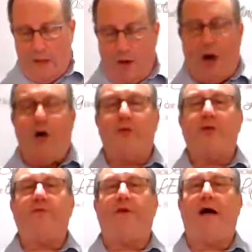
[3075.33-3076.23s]
all the
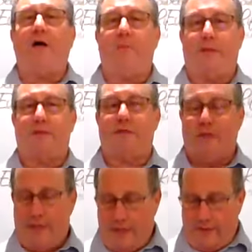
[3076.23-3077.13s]
defilements
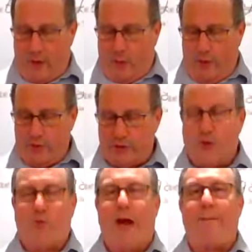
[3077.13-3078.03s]
that we used
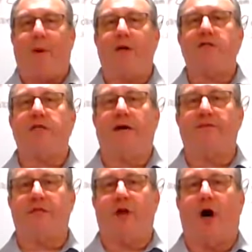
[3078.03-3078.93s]
to wrap
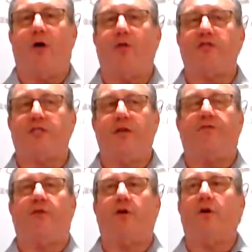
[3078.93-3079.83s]
ourselves in, all the
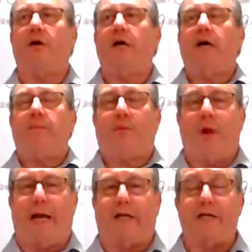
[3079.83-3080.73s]
sinful
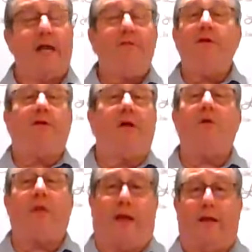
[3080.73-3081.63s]
practice, even
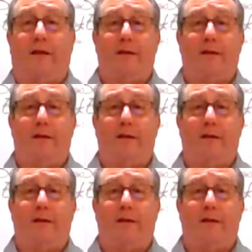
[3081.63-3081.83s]
clothing.